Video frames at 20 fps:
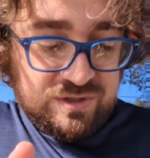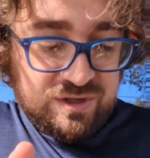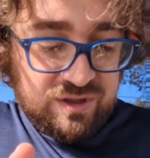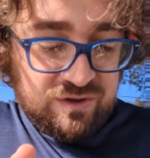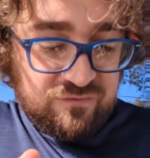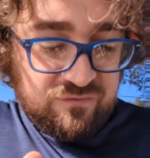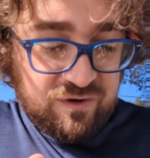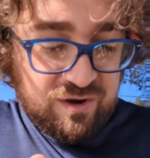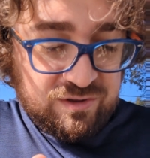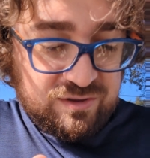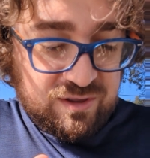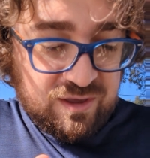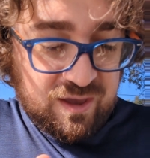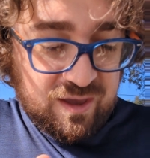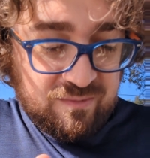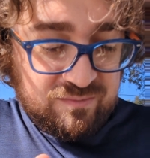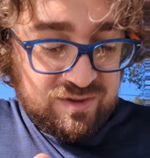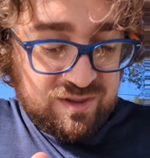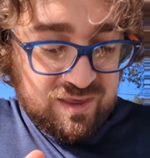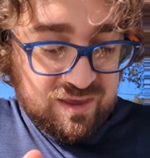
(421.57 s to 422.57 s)
cheese frosting,
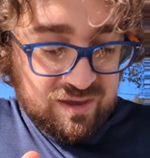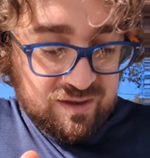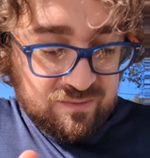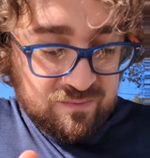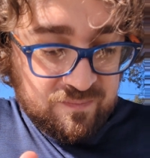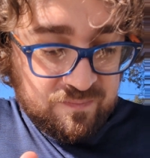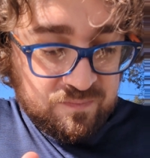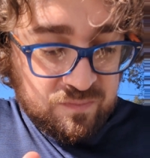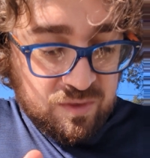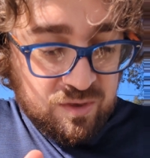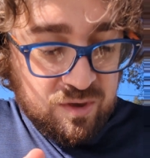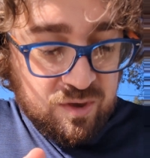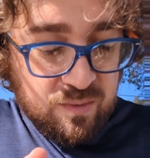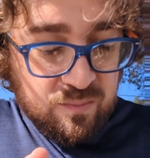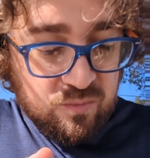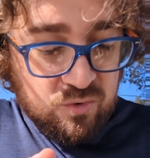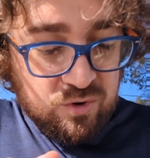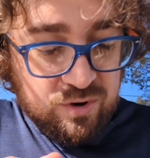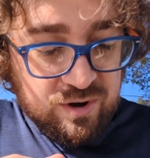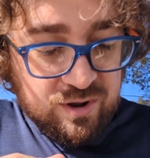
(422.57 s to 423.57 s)
I'm seeing
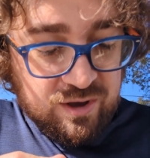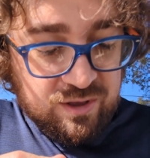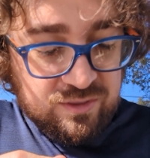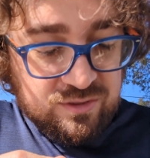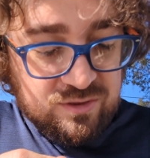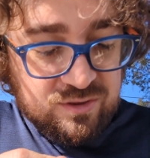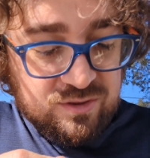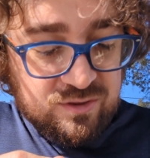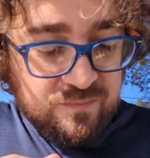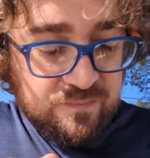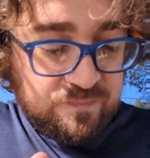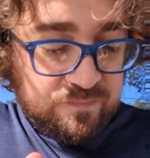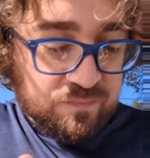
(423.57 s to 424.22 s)
more nuts.